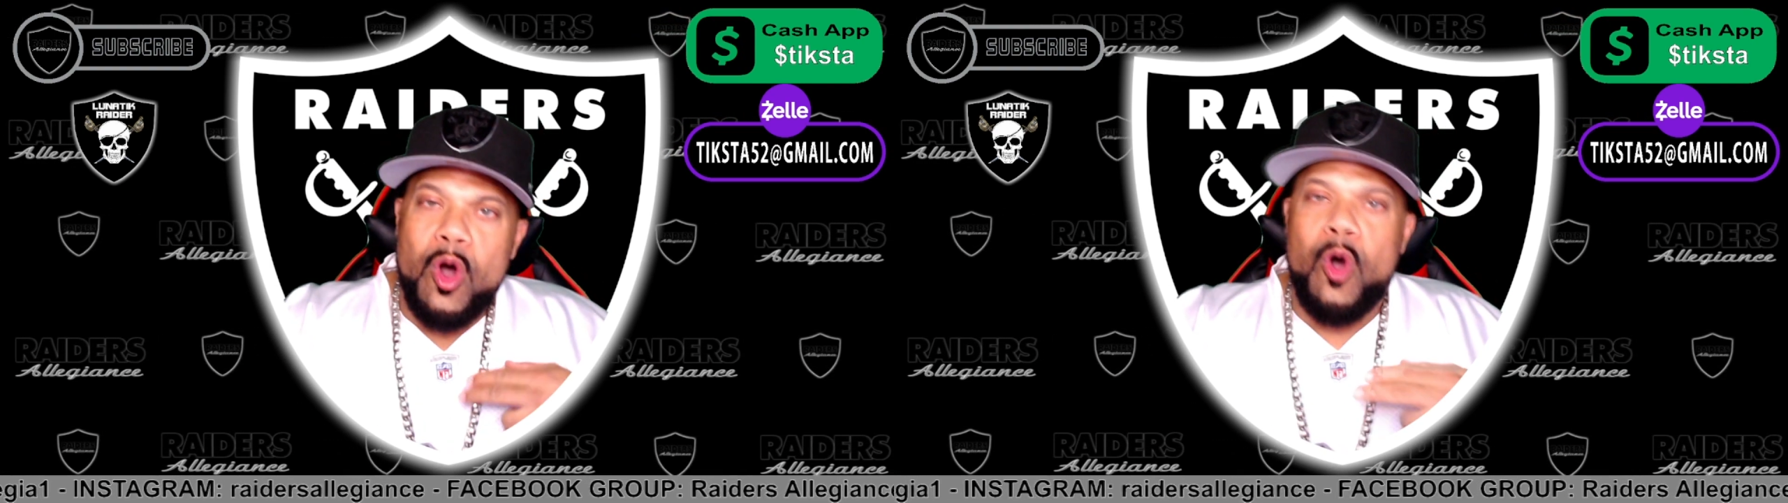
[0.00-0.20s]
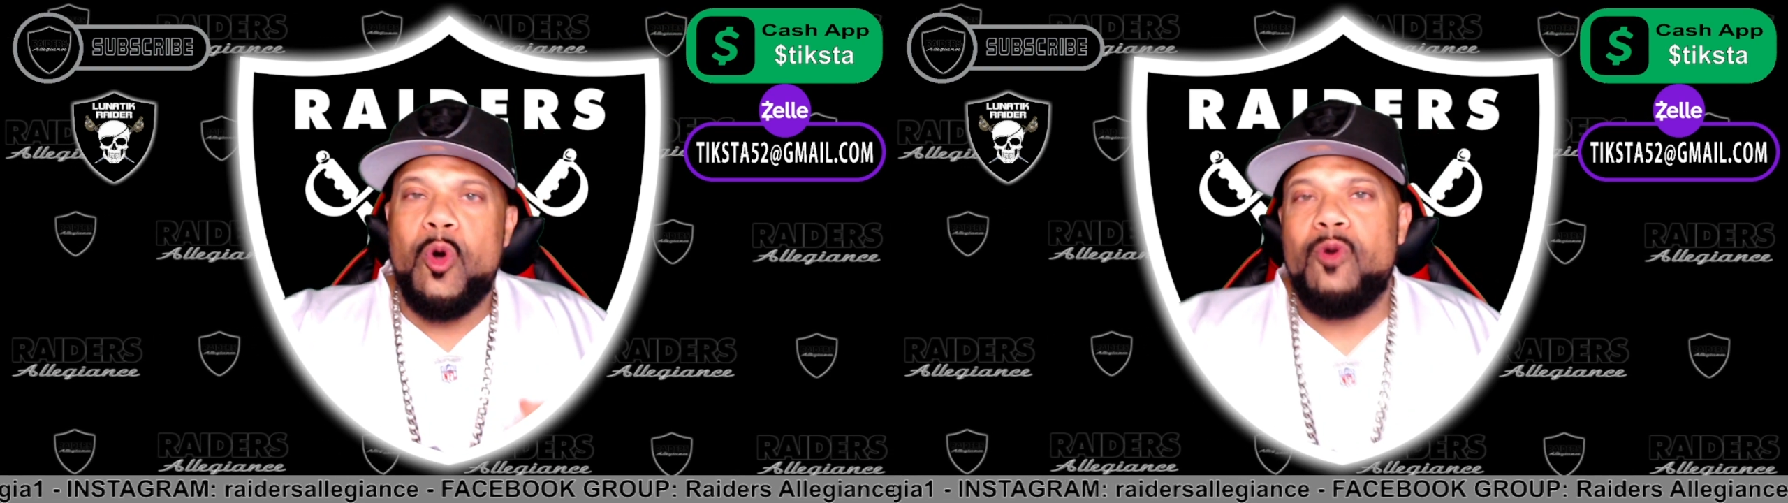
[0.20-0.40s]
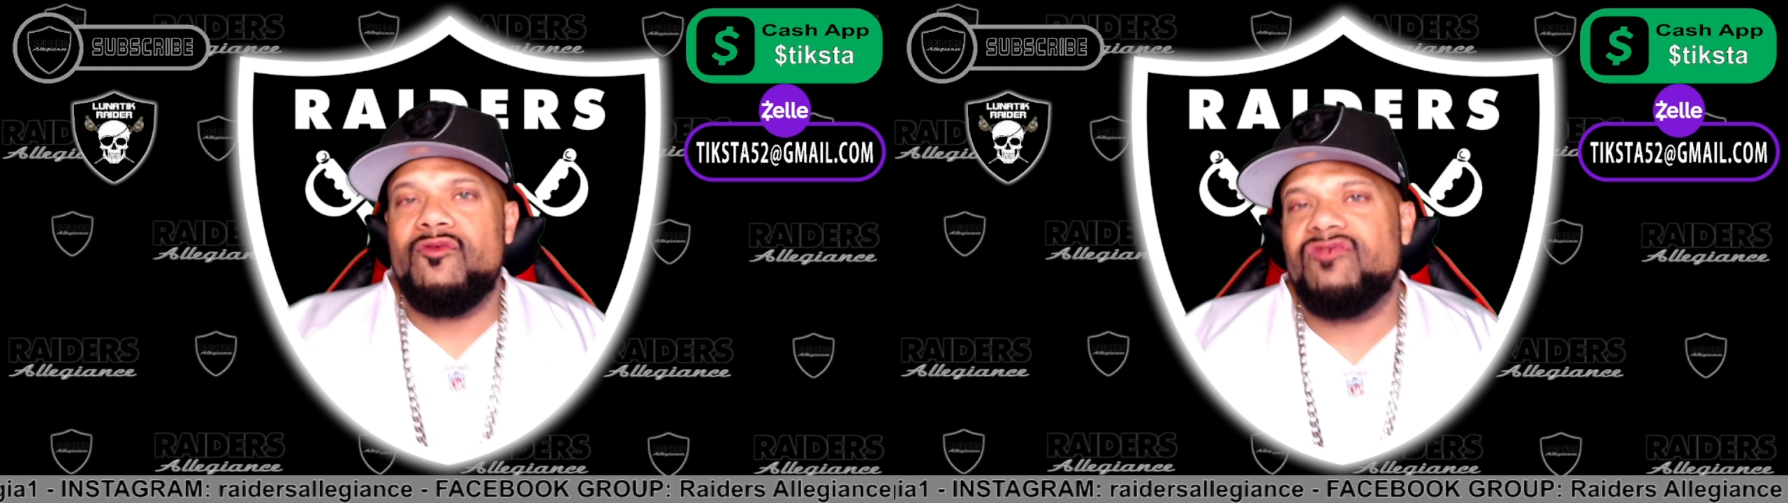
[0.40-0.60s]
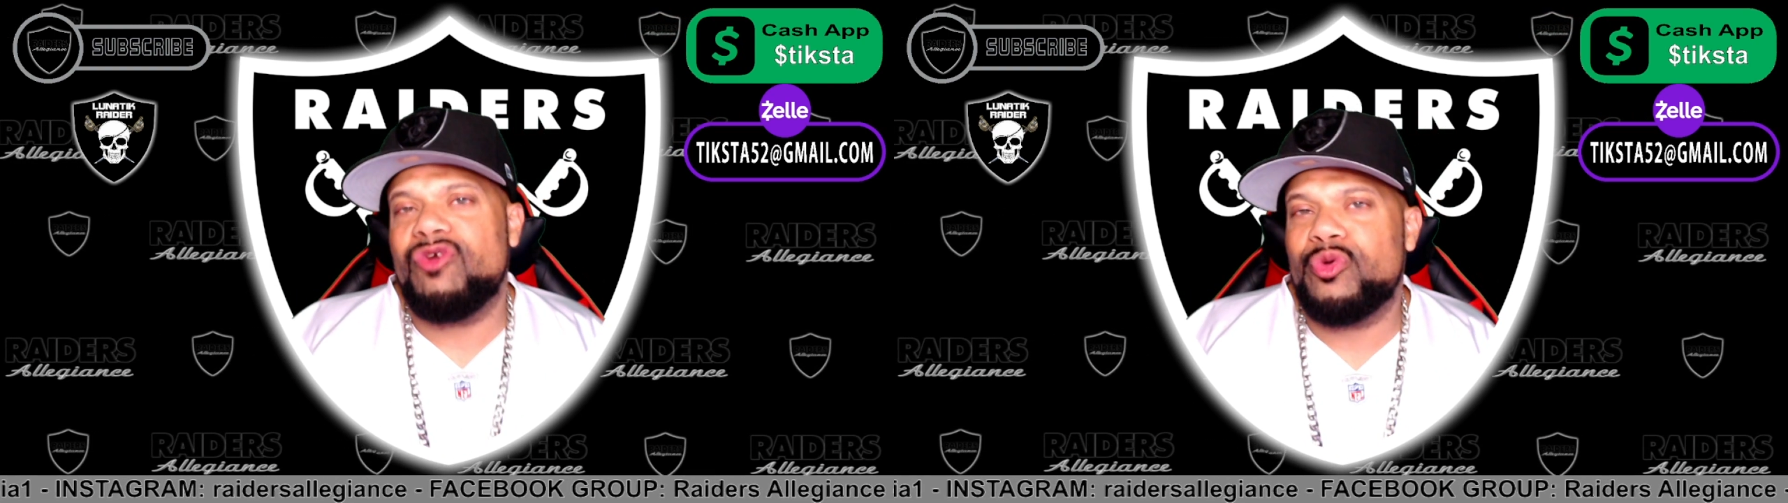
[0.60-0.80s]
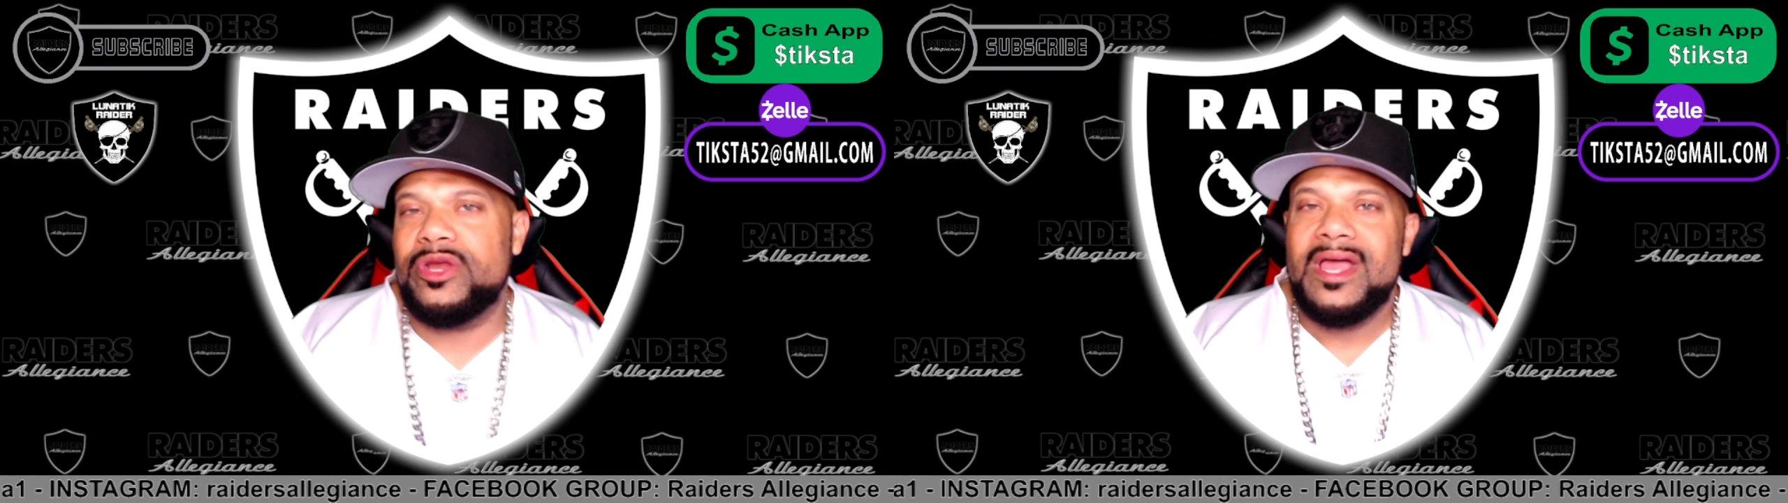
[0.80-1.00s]

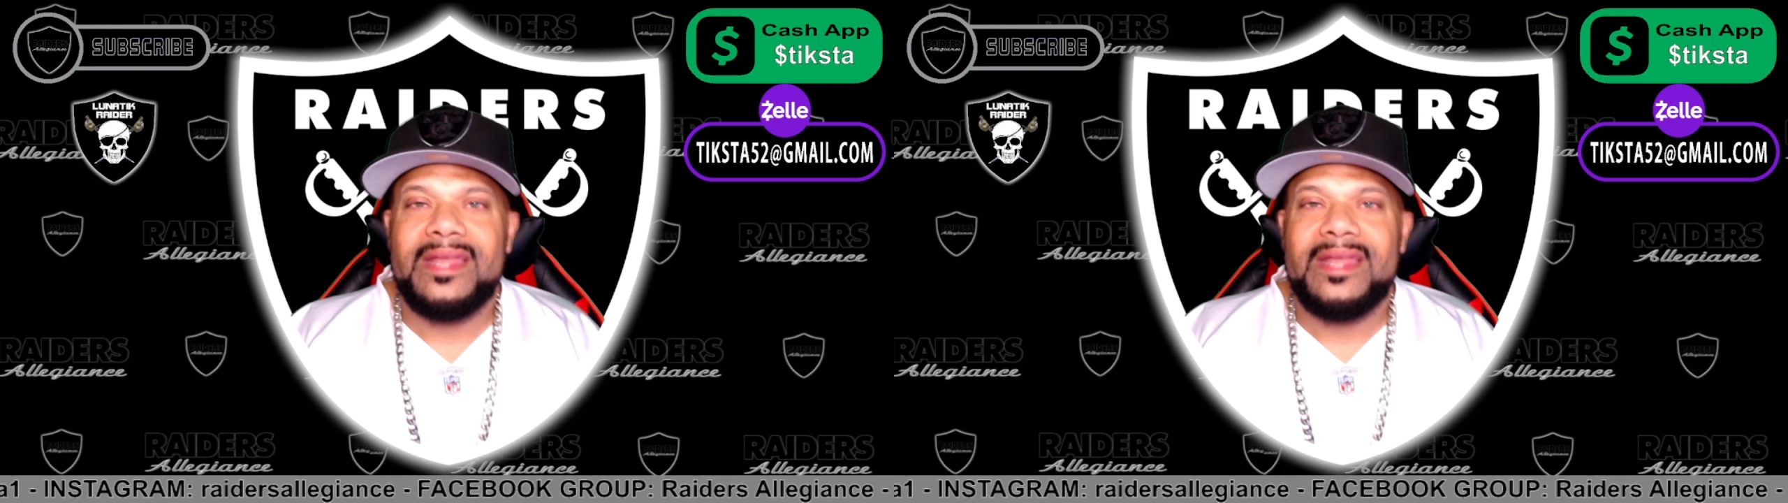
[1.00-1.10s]
over and,